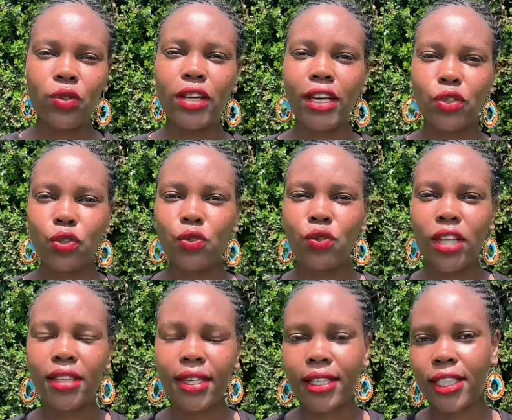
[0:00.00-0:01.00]
Get to do the
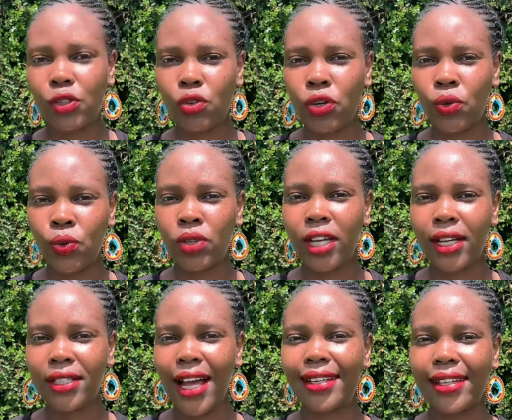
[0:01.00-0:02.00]
things that you're good
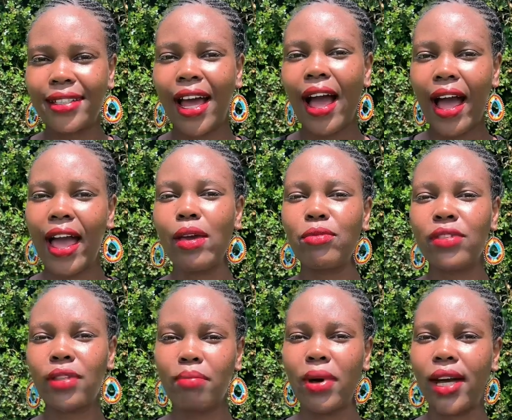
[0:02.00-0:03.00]
at a time
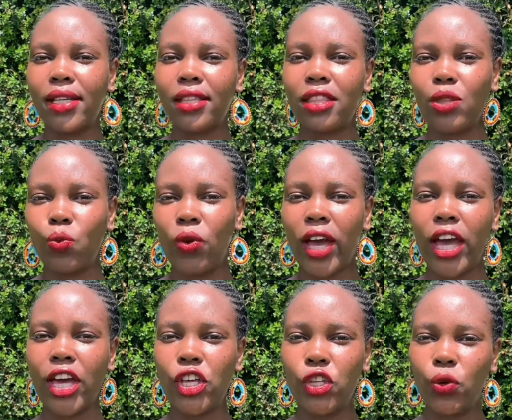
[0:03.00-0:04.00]
in the month
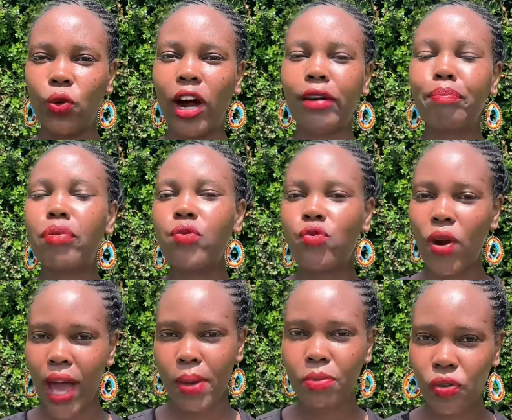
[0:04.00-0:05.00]
where you are
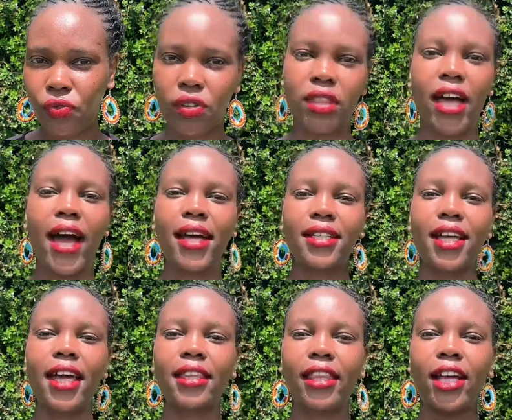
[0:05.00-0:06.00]
primed for that,
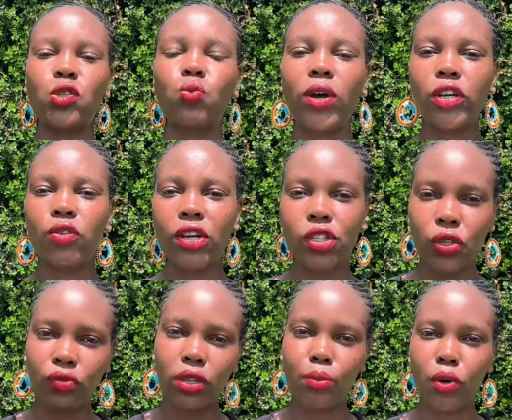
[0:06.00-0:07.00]
and that's when you
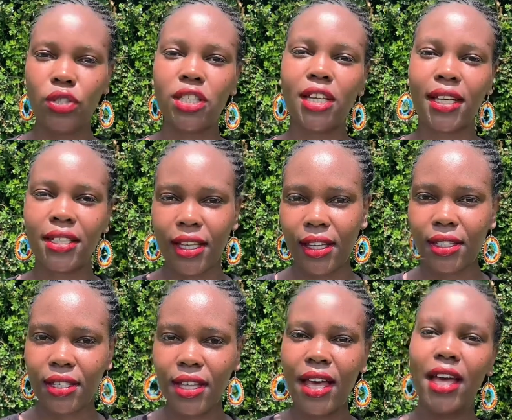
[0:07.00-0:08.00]
achieve the most
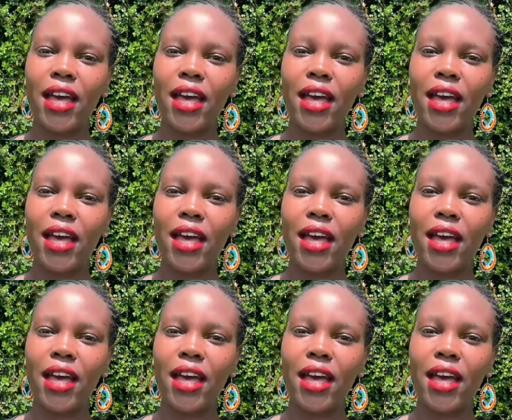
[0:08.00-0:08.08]
success.